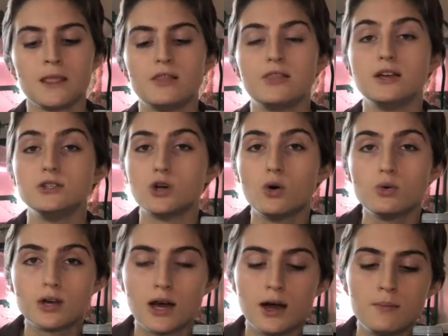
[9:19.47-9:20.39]
they don't
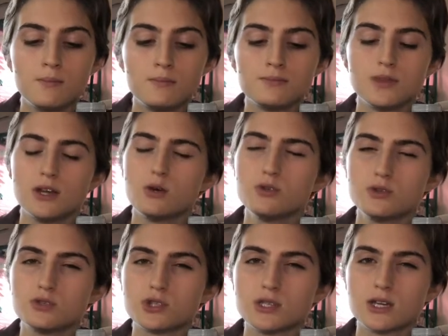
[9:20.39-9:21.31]

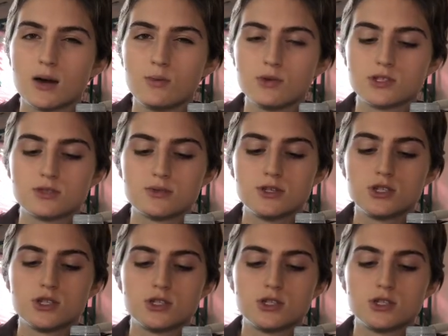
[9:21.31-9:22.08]
usually come with syringes,